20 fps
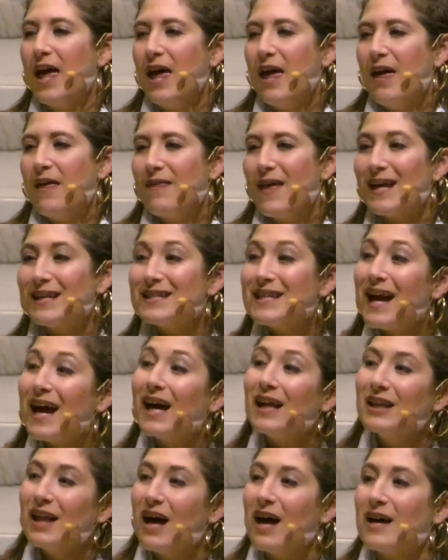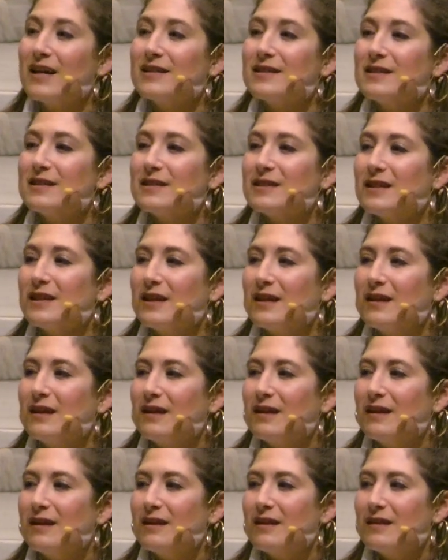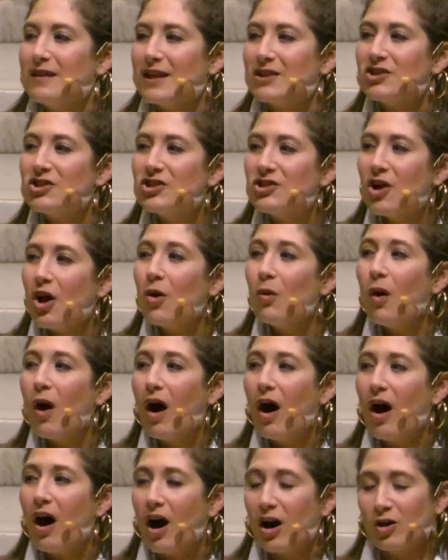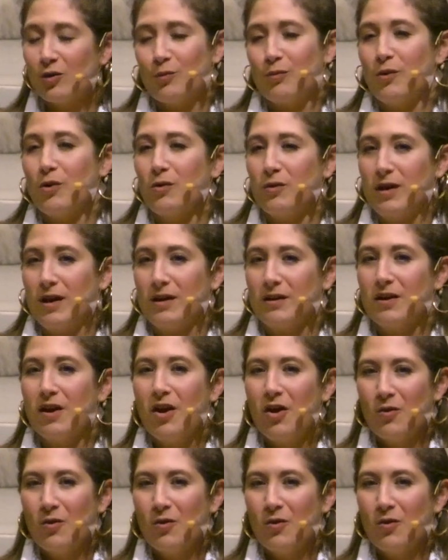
that tell us that so heartbroken